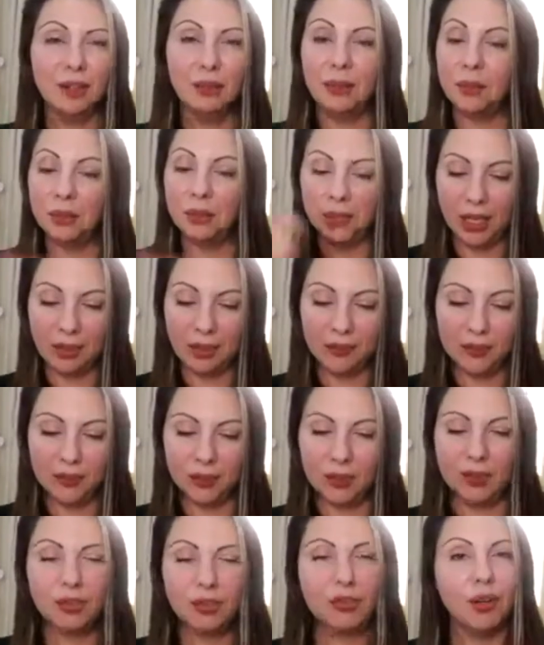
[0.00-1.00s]
We would have to
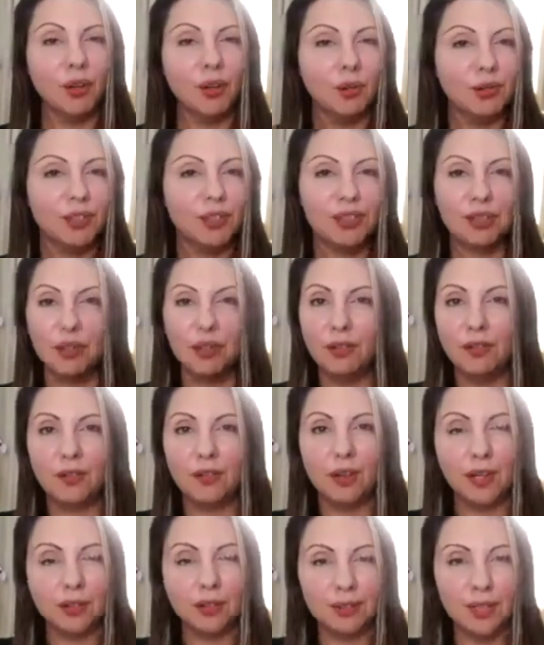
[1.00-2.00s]
scroll so
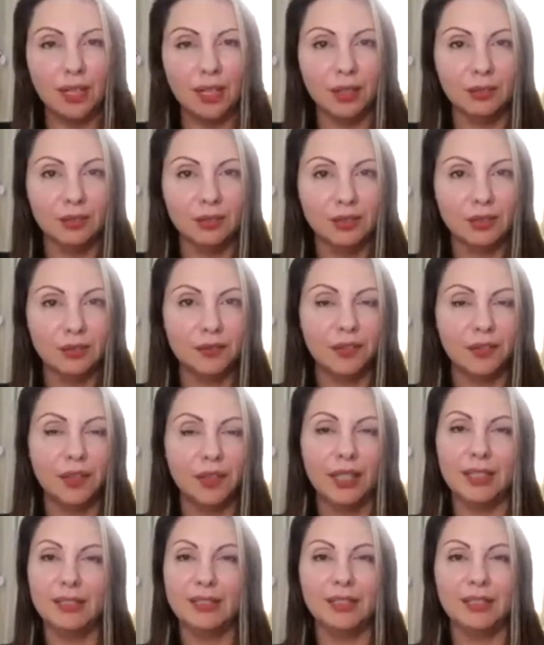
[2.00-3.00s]
far down to
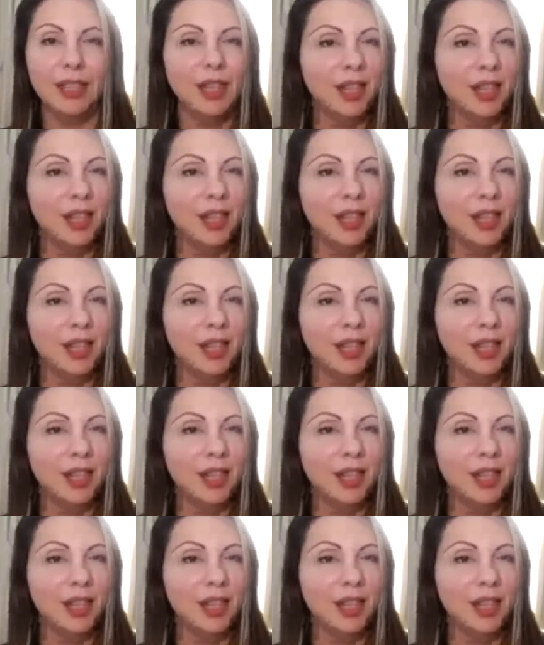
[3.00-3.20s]
find